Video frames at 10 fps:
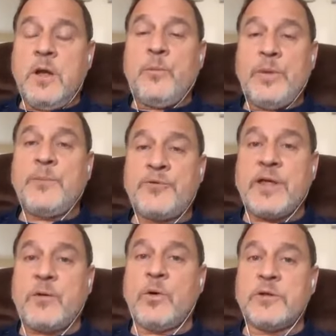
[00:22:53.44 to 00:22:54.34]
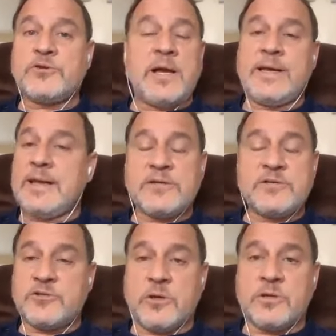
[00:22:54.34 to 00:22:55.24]
People think, yeah. well, I get asked
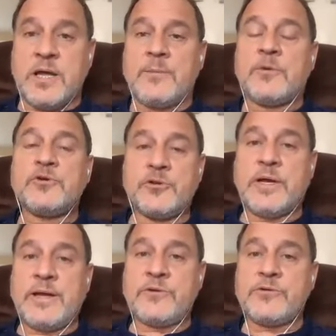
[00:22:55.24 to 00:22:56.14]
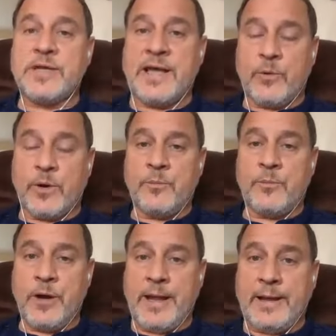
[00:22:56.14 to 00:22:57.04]
this all the time should I understand what I'm
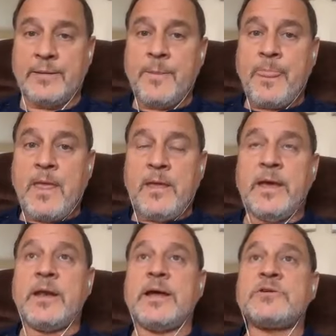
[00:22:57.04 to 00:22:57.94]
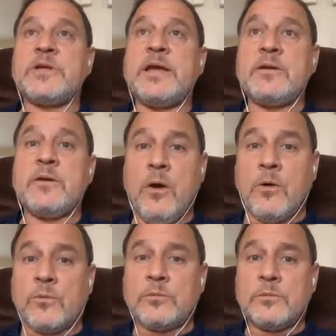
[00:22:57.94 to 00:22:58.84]
praying? And I say,
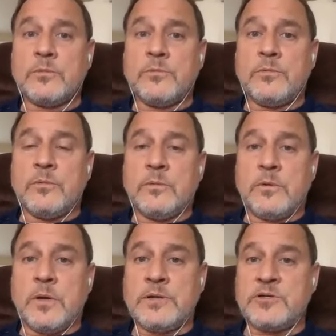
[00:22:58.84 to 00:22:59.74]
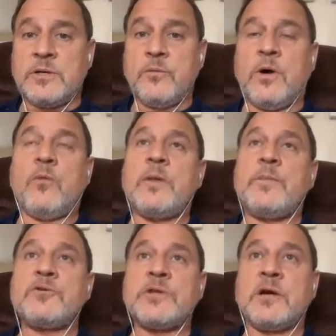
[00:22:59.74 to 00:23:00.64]
no. I said, well, what
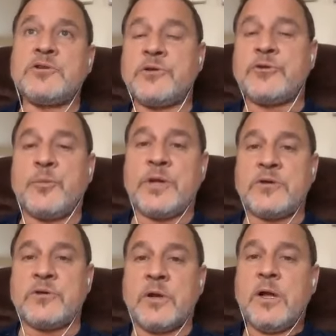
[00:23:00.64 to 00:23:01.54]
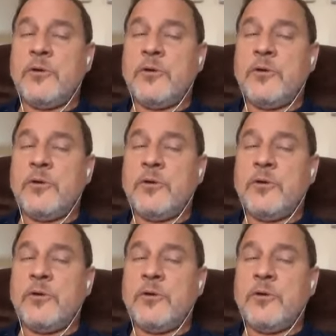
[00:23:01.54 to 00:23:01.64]
about tongues and interpretation?